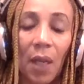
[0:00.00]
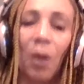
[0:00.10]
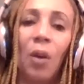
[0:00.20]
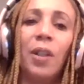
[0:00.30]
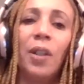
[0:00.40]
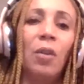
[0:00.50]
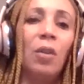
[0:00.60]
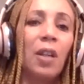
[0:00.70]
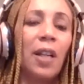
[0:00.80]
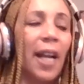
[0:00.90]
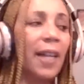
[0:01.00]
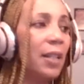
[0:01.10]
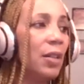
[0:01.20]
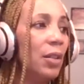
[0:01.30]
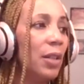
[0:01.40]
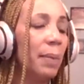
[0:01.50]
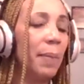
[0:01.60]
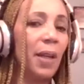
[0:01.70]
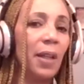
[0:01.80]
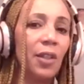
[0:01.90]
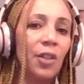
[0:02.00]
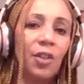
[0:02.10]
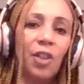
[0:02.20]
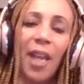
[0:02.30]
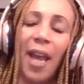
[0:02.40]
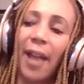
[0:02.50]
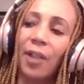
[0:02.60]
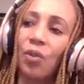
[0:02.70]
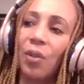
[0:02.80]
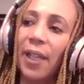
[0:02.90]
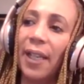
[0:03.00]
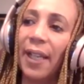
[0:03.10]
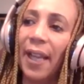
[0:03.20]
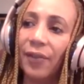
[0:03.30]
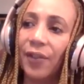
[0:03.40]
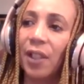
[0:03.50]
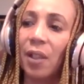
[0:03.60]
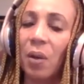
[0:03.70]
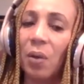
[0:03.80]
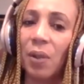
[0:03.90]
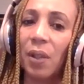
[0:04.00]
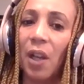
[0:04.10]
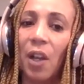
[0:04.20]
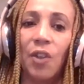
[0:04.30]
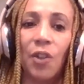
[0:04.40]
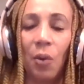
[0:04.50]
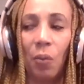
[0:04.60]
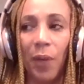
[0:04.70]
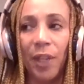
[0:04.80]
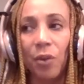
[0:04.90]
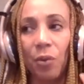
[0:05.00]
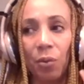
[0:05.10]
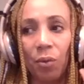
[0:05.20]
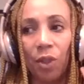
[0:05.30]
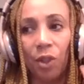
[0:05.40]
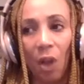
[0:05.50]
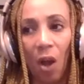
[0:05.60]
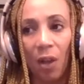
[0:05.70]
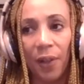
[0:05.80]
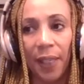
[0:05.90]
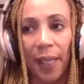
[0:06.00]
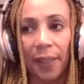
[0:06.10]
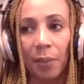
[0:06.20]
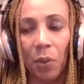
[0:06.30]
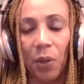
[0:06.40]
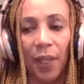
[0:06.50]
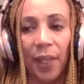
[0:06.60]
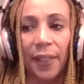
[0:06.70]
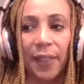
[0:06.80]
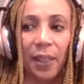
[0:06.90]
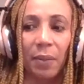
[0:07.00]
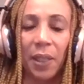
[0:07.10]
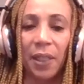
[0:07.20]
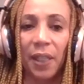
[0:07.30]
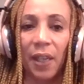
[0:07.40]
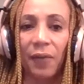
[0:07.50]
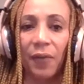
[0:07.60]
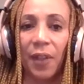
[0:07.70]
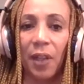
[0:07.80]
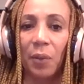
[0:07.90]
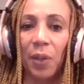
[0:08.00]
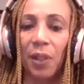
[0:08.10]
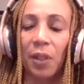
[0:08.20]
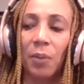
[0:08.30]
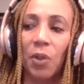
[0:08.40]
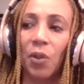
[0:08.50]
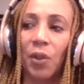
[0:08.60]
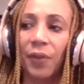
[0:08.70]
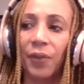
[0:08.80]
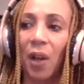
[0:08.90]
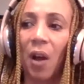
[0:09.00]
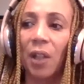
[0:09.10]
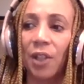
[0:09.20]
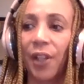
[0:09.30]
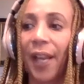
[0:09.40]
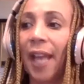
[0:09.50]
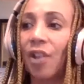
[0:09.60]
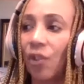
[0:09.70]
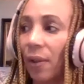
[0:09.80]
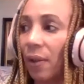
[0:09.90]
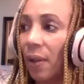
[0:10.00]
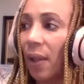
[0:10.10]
Hold on. I didn't know that part. So she actually left a note. So when you saw the next morning, it seemed as if there was some sort of altercation